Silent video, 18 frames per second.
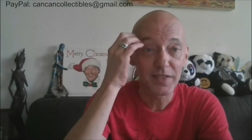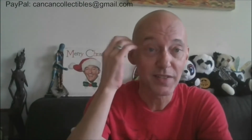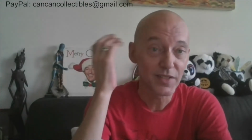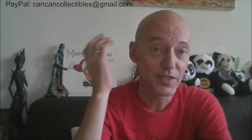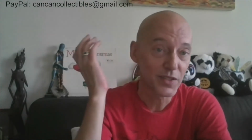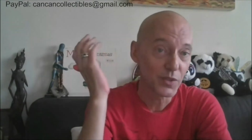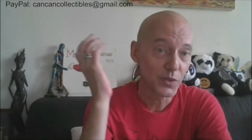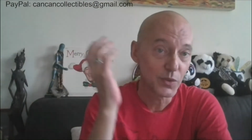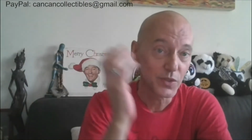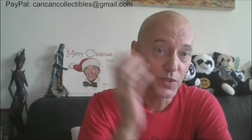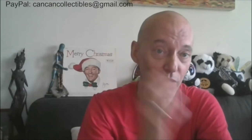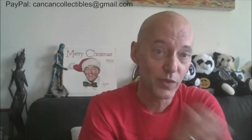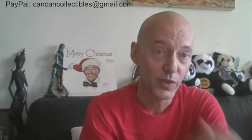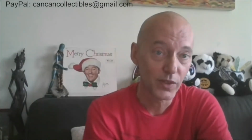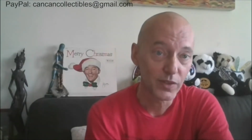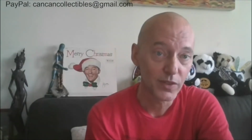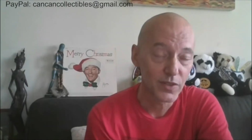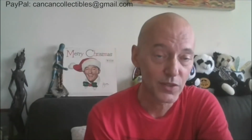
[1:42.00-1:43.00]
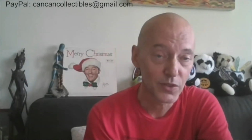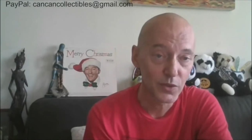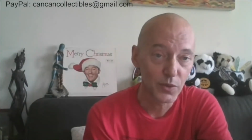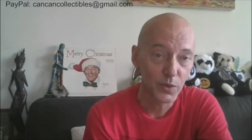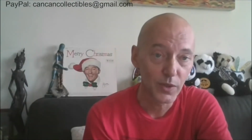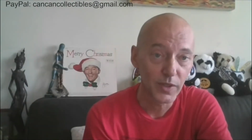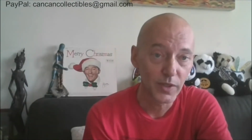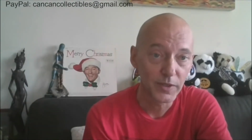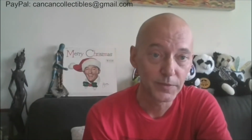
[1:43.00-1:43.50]
It's always fun to
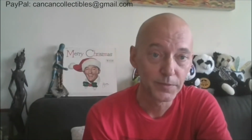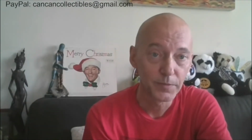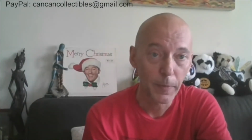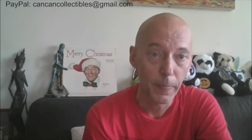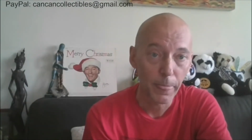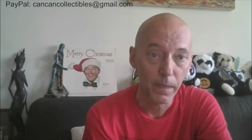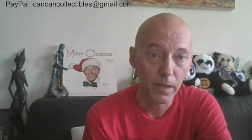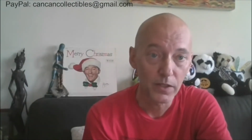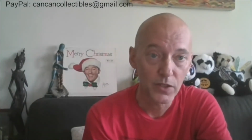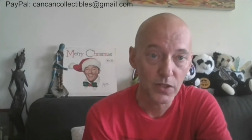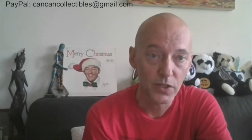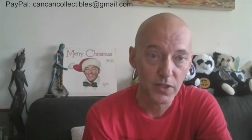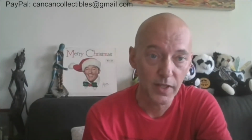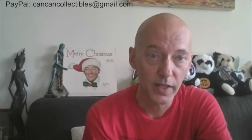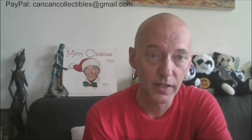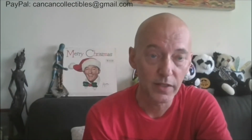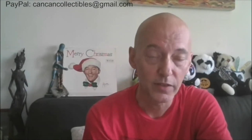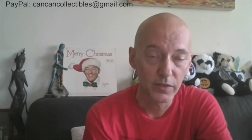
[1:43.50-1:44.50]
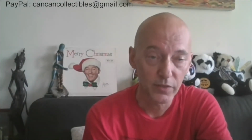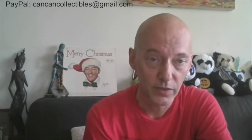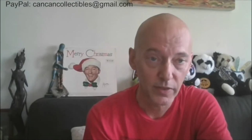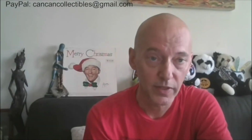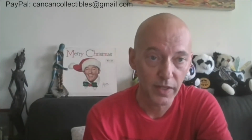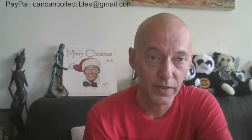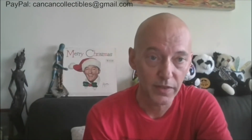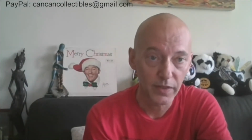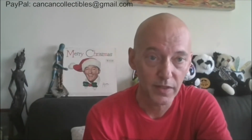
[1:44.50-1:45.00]
uh, just kind of
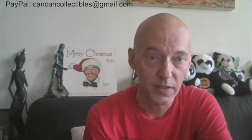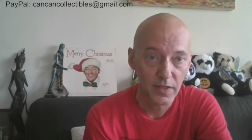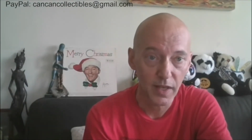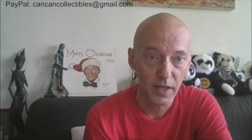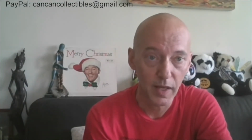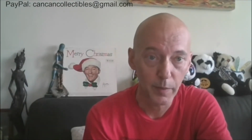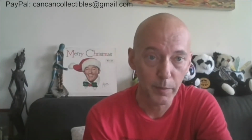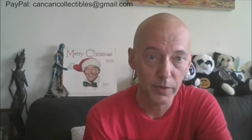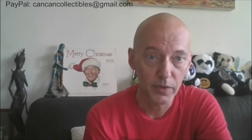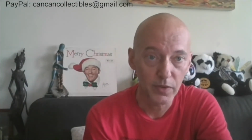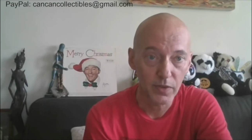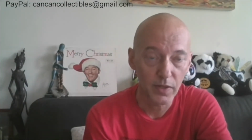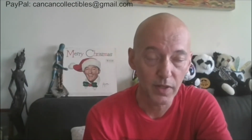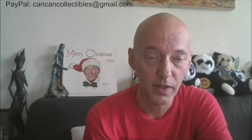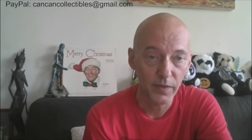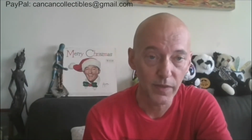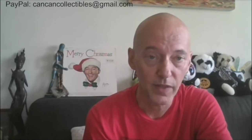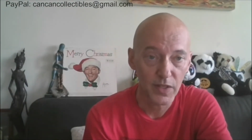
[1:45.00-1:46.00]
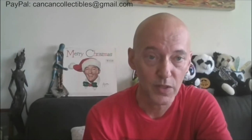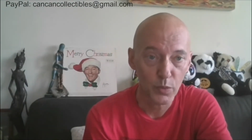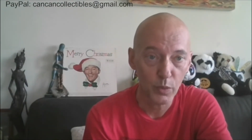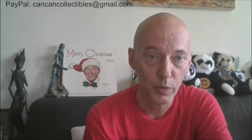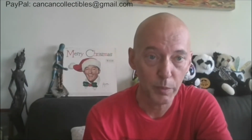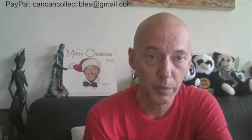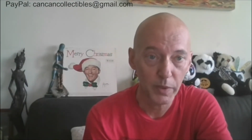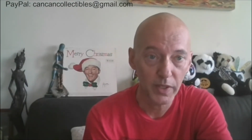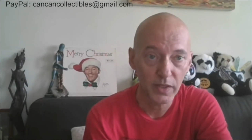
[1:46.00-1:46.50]
let things happen, and that's what we
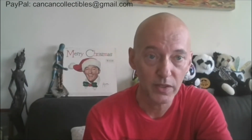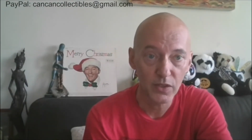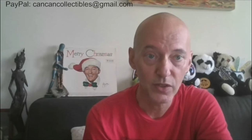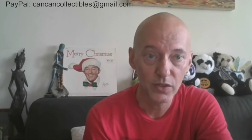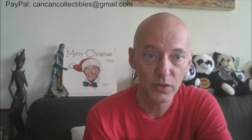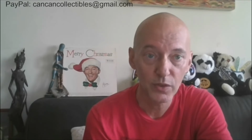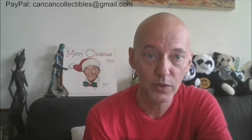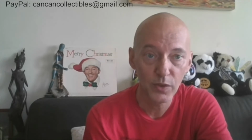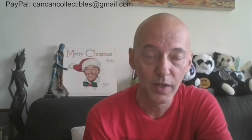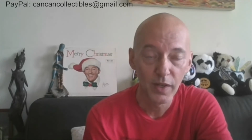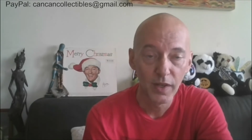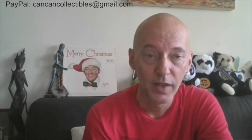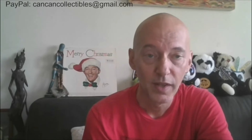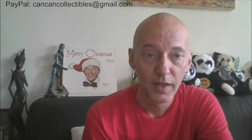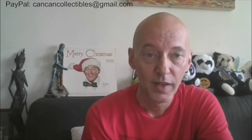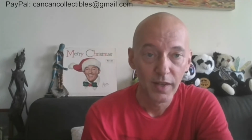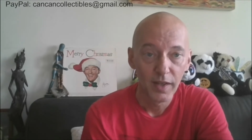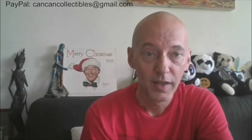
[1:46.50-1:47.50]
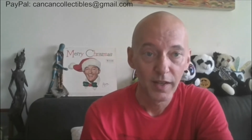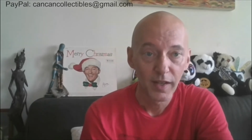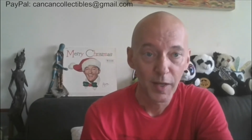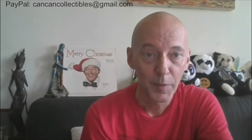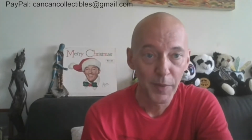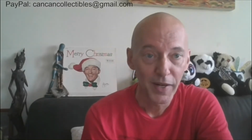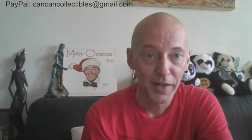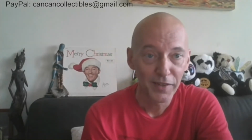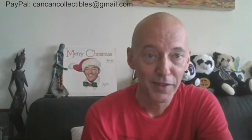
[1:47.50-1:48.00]
plan to do. Come
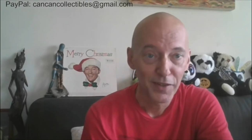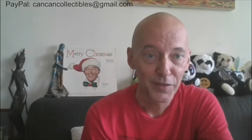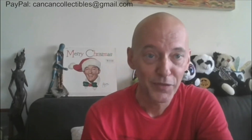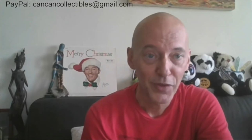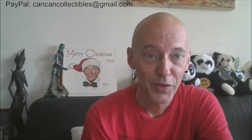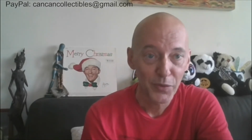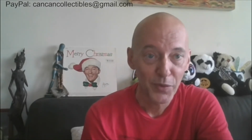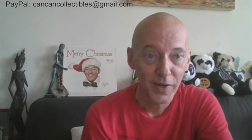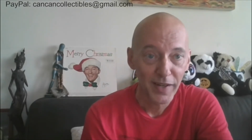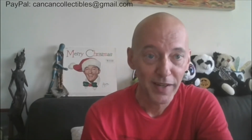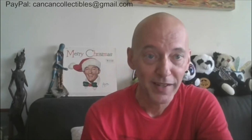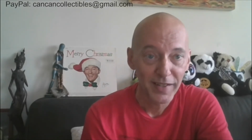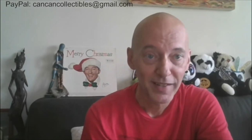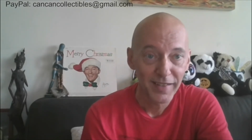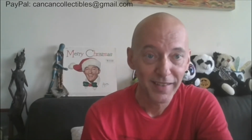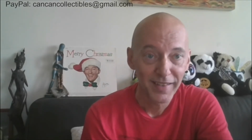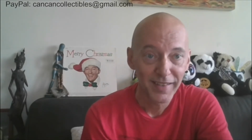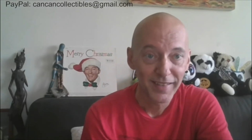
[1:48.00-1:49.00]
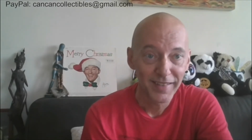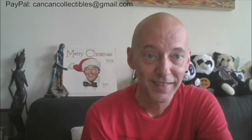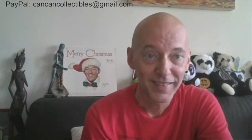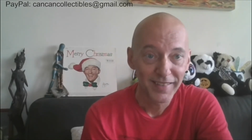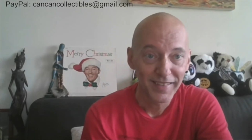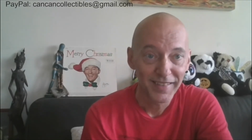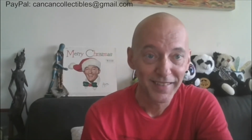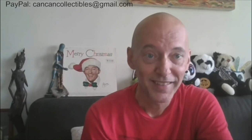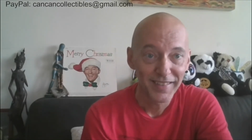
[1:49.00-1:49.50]
on along for the ride, and
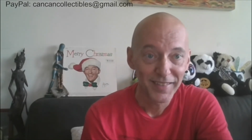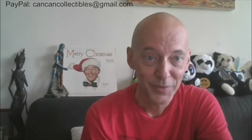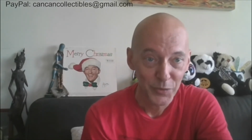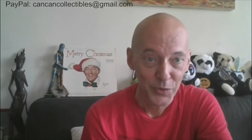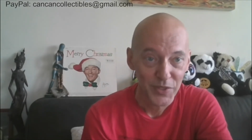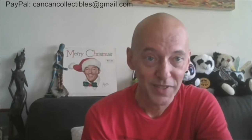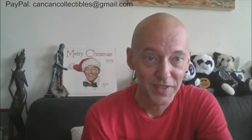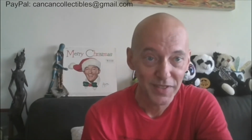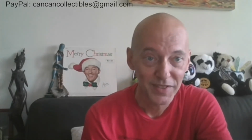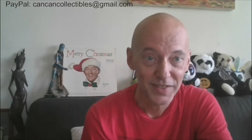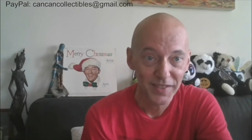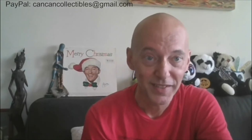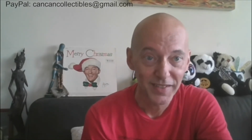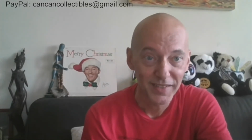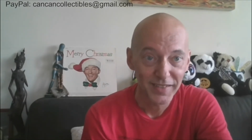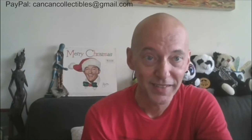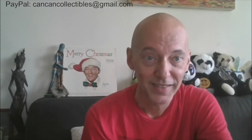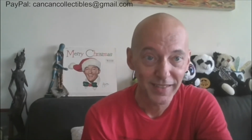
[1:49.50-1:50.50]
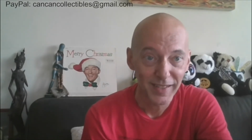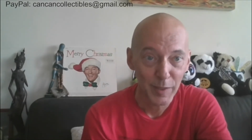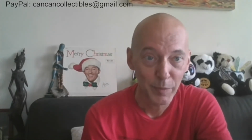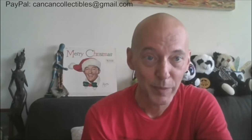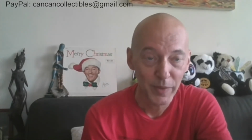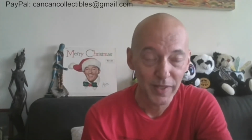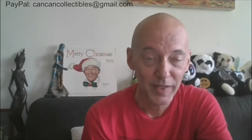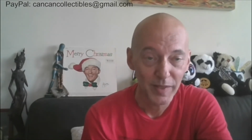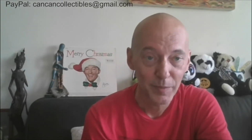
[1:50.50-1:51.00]
uh, we'll see you tonight, 8
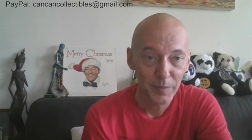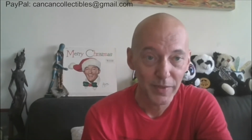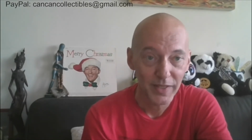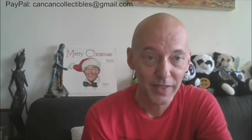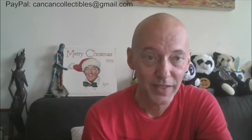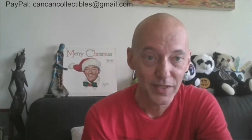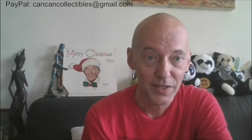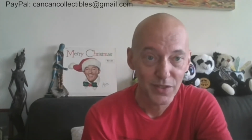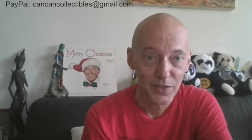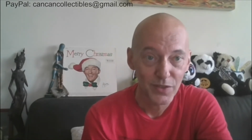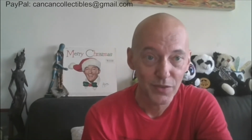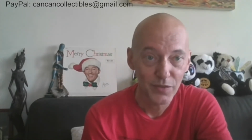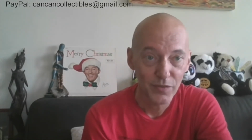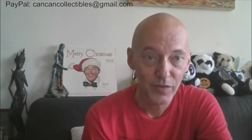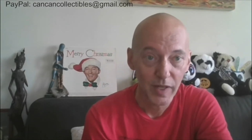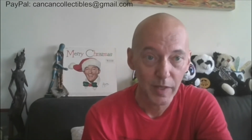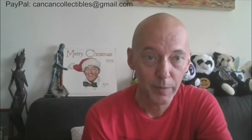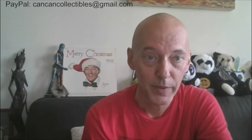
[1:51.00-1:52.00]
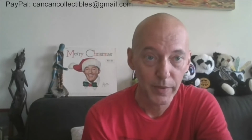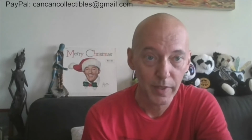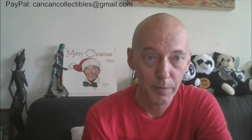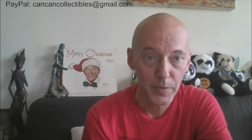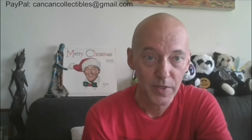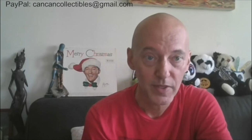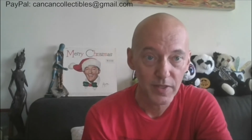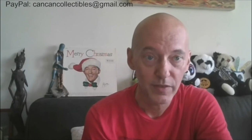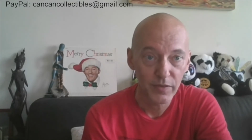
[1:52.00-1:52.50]
p.m. Eastern, 5 p.m.
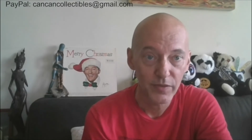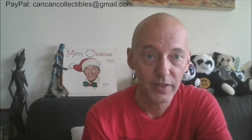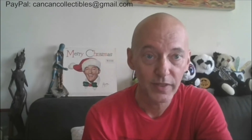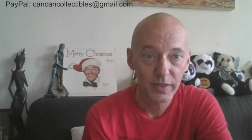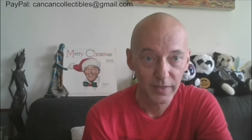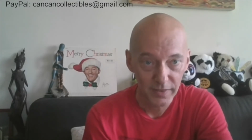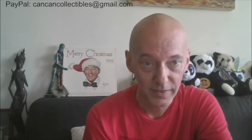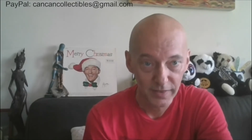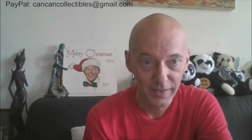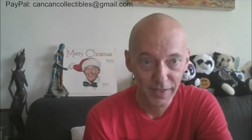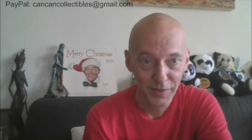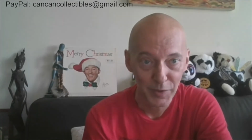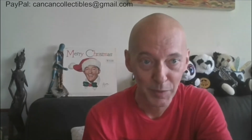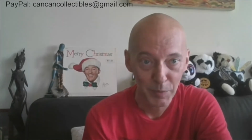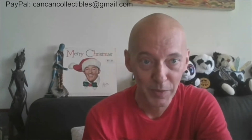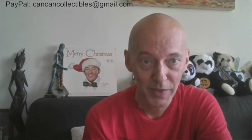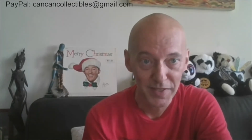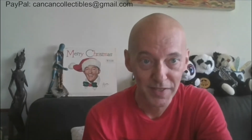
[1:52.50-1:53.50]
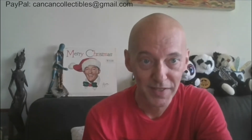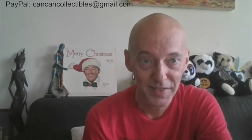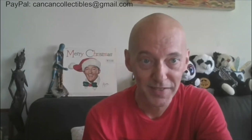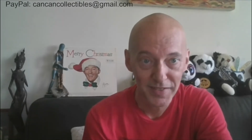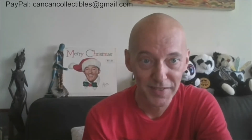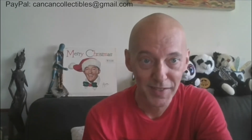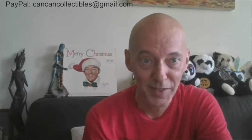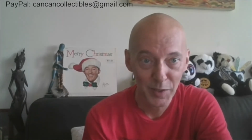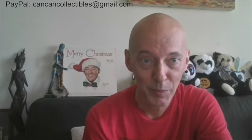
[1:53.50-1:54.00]
Pacific count your blessings and
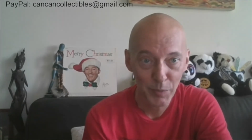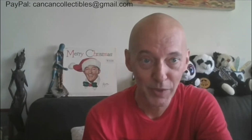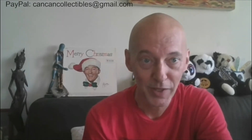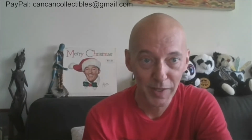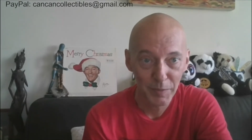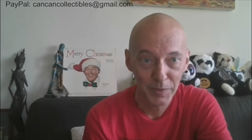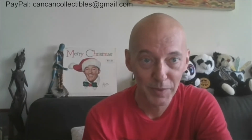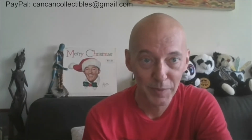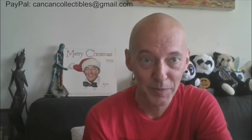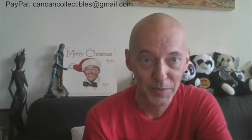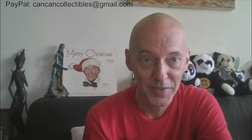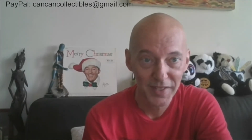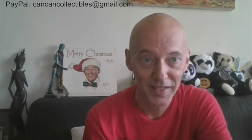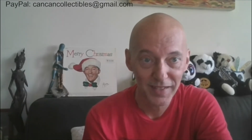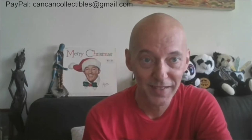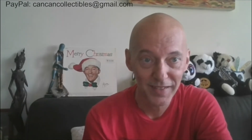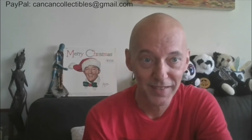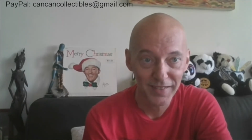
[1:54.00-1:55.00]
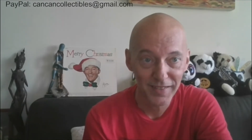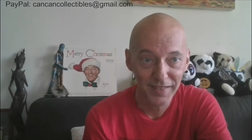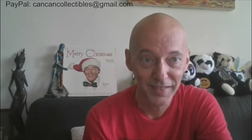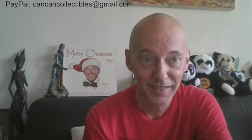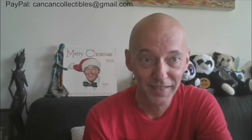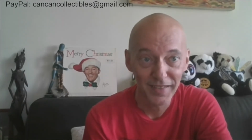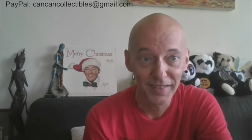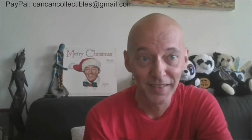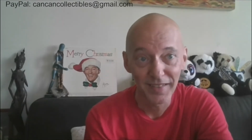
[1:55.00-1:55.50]
not your problems, and
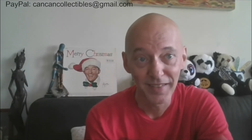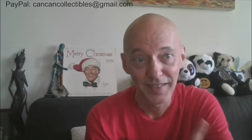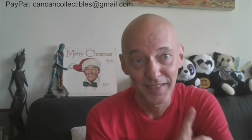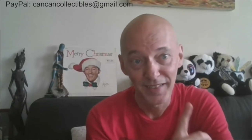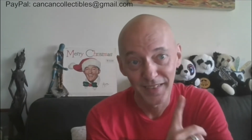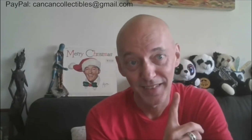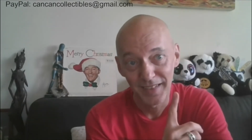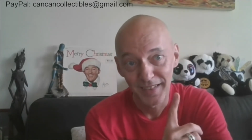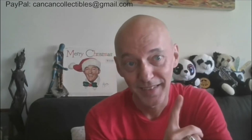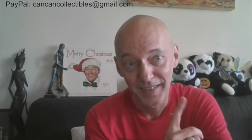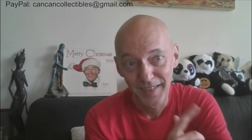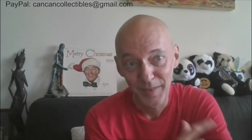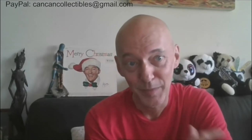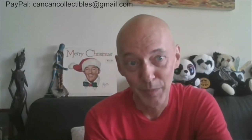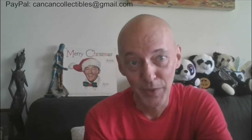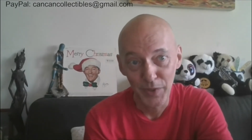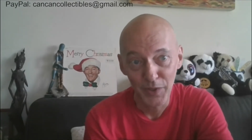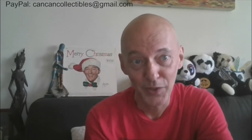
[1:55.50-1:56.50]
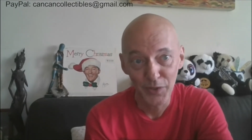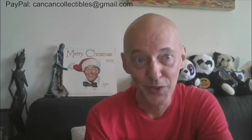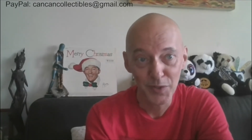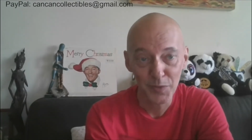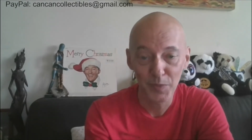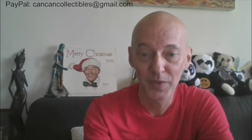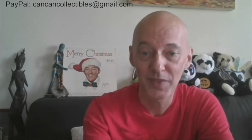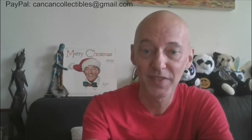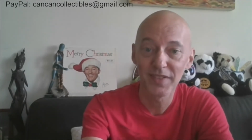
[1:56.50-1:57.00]
uh, Merry
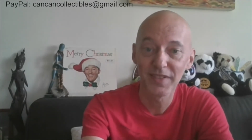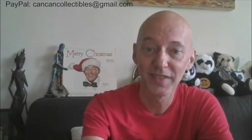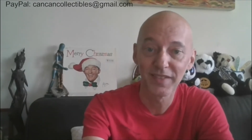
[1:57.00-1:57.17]
Christmas.